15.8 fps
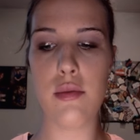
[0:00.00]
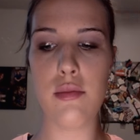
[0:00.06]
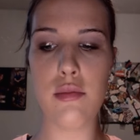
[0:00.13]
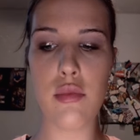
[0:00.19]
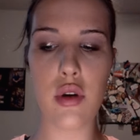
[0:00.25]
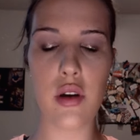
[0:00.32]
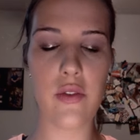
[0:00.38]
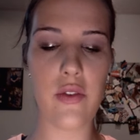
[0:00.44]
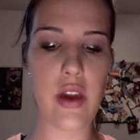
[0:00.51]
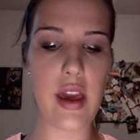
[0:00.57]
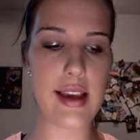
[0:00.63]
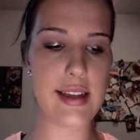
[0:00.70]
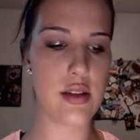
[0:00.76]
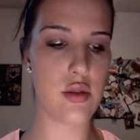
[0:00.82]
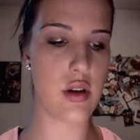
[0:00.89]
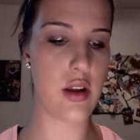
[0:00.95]
Morphe
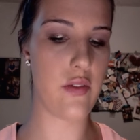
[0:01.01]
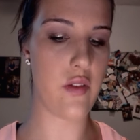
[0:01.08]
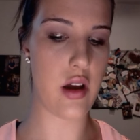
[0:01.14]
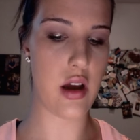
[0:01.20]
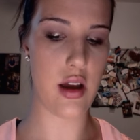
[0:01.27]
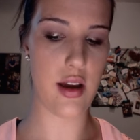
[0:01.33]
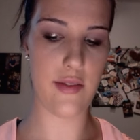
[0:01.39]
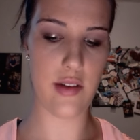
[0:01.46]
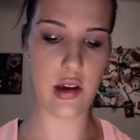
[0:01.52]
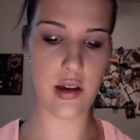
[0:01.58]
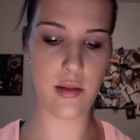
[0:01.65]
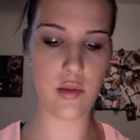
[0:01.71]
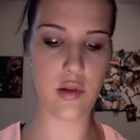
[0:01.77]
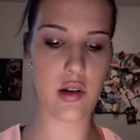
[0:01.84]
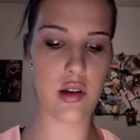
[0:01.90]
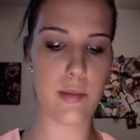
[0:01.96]
S25,
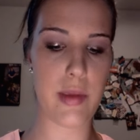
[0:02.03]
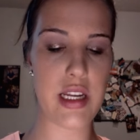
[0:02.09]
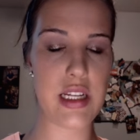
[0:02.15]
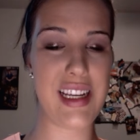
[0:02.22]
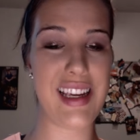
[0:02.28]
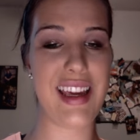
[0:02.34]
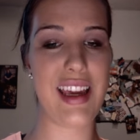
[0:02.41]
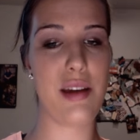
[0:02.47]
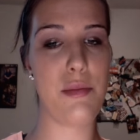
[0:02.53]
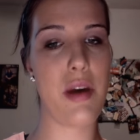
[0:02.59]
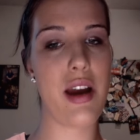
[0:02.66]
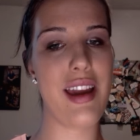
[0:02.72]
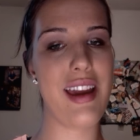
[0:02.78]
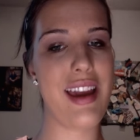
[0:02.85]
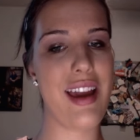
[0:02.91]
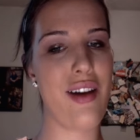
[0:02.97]
I'm going to be taking
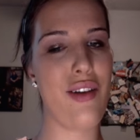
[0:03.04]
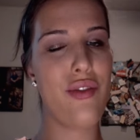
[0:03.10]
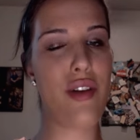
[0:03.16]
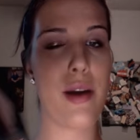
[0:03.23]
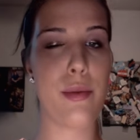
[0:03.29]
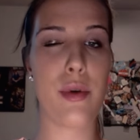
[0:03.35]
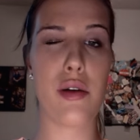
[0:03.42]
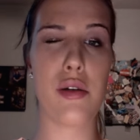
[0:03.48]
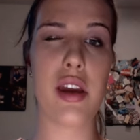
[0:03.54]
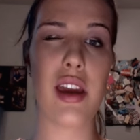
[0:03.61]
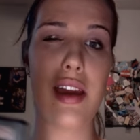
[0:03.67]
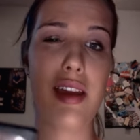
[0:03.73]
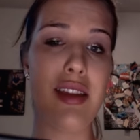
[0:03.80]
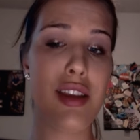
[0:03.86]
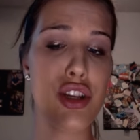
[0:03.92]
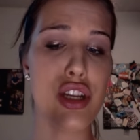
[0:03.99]
my e.l.f. Eyebrow
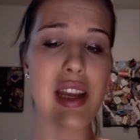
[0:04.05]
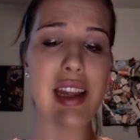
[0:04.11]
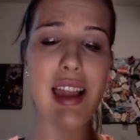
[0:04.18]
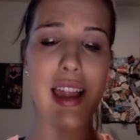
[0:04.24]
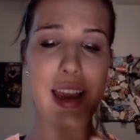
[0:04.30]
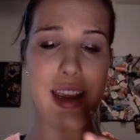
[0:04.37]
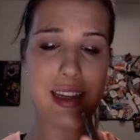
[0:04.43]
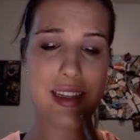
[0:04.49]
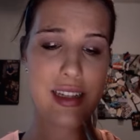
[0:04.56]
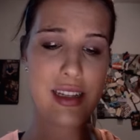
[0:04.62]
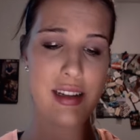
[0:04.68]
Kit in the shade Light.